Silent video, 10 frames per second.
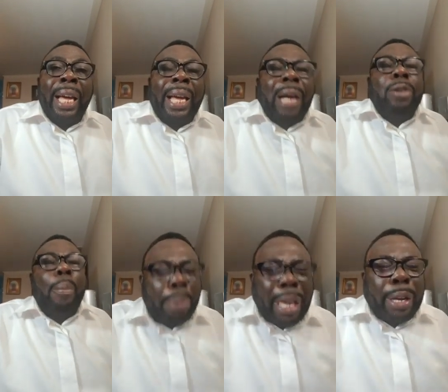
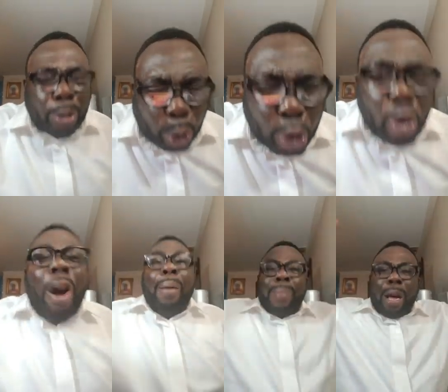cannot break you through.
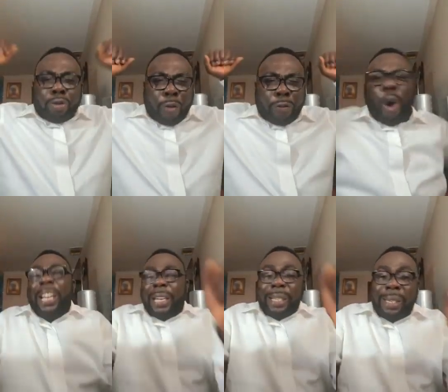No amount of
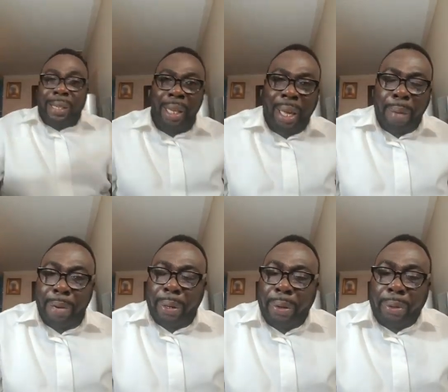oil can
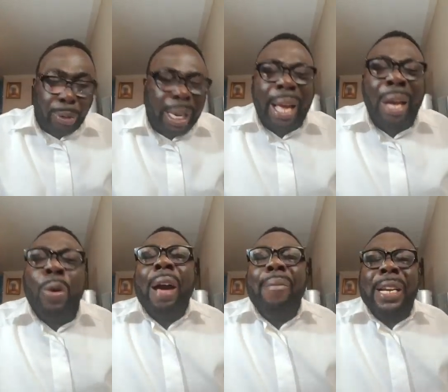break you through there.
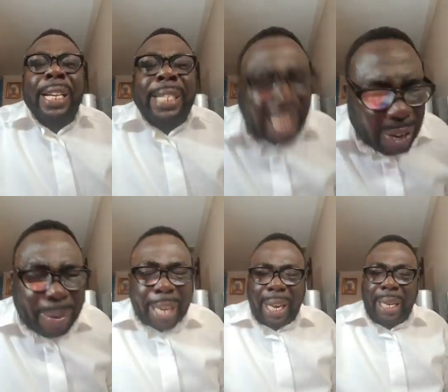We have been deceived
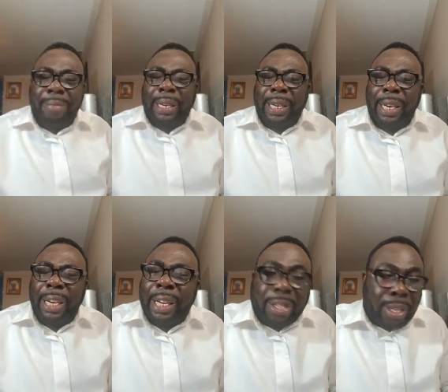by charismatic
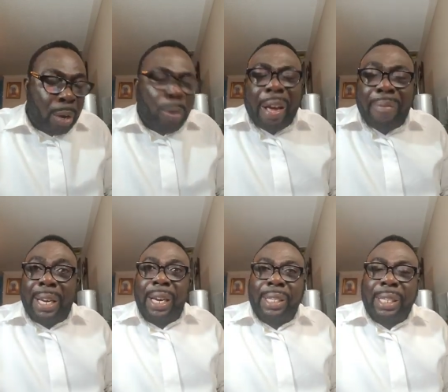leaders. We have
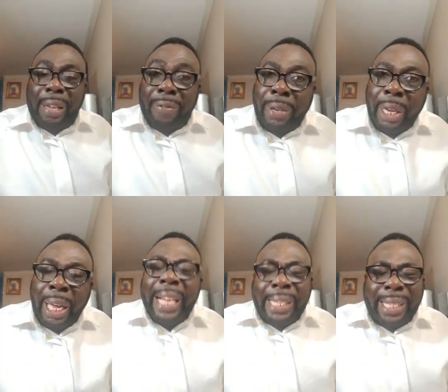been deceived.
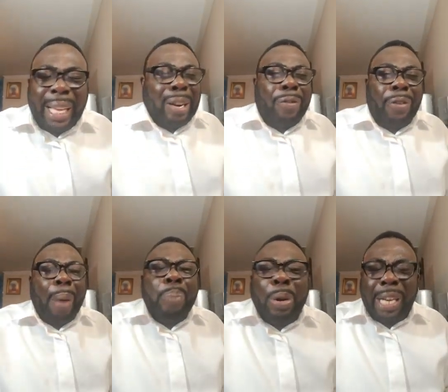Instead
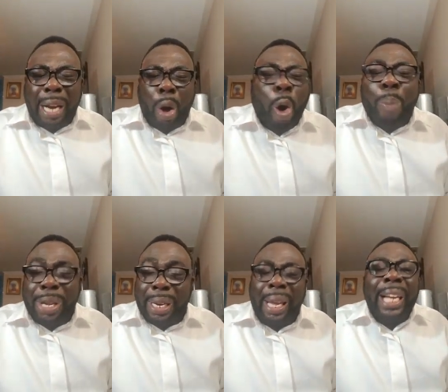of putting our hope
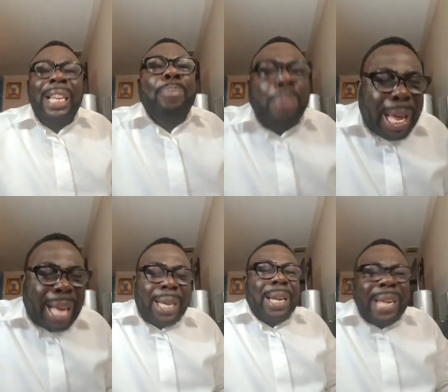in the,
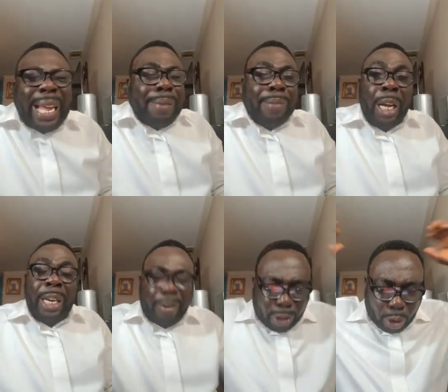blood and the name,
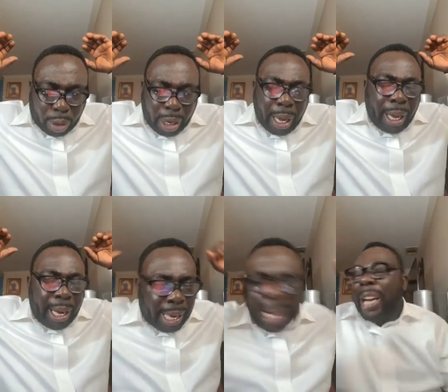
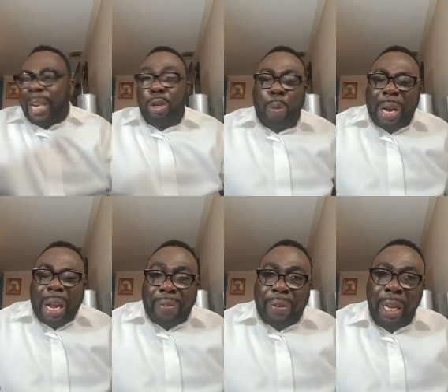they led us to
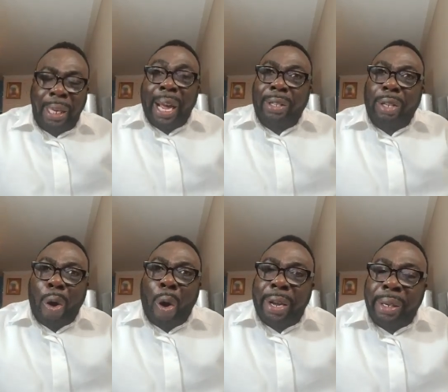believe there is
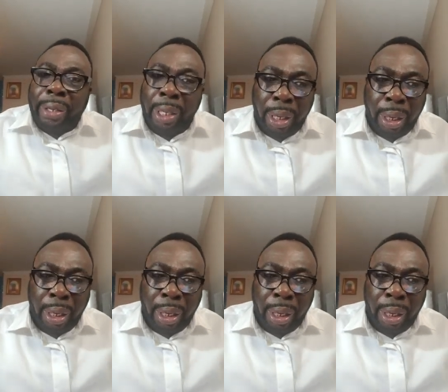oil